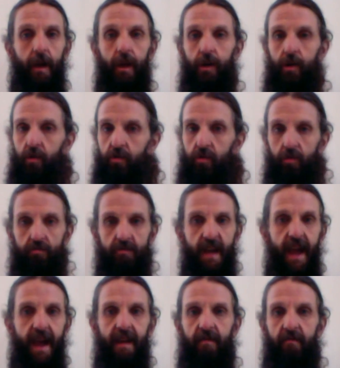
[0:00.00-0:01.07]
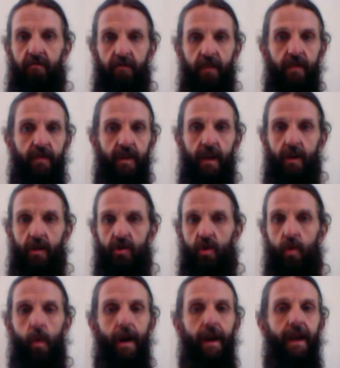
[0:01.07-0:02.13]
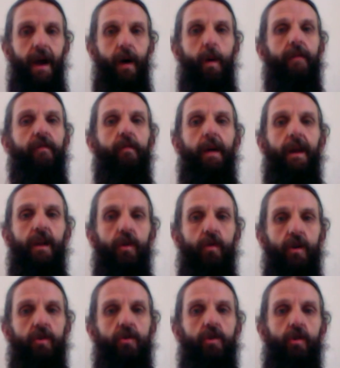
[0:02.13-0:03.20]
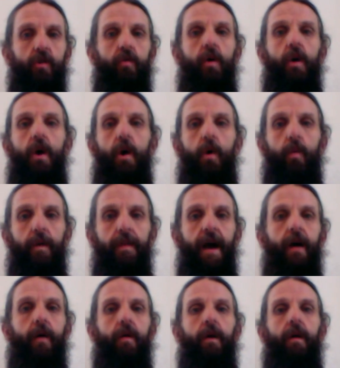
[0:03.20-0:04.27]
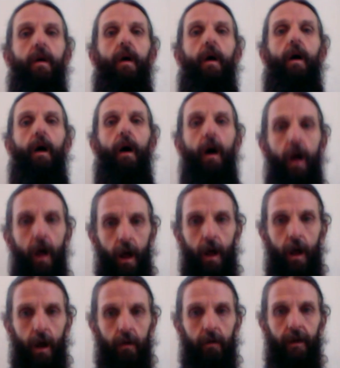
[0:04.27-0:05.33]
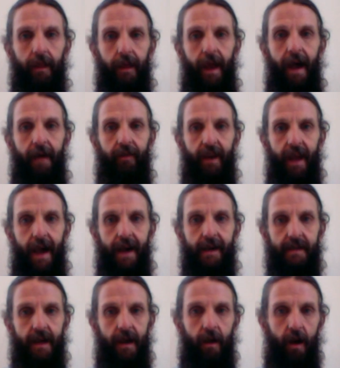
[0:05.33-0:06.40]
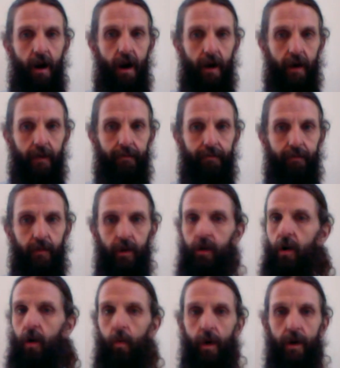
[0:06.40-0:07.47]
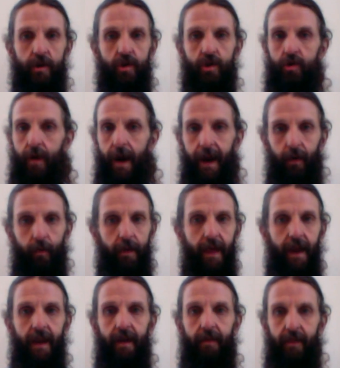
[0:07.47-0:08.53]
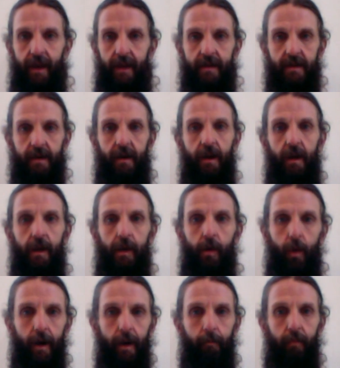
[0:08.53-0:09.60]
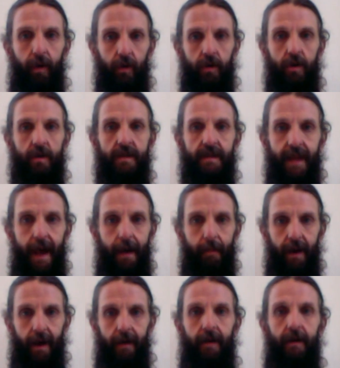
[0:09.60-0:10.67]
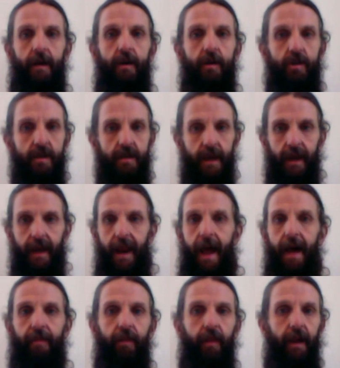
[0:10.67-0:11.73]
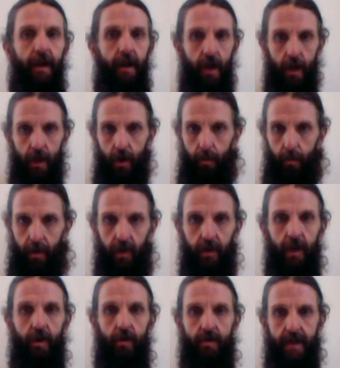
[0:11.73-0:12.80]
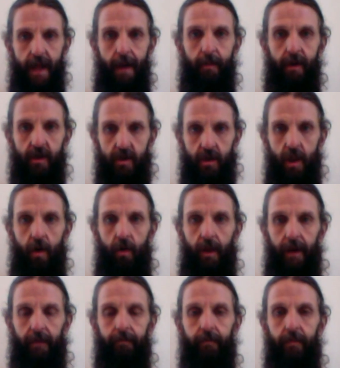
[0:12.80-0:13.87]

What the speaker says: You'll do 10, 15, 20, however many you can do without really having to exhale hard. You don't want to strain with any of these. You want to build your stamina. Just like an athlete, you're building your stamina slowly.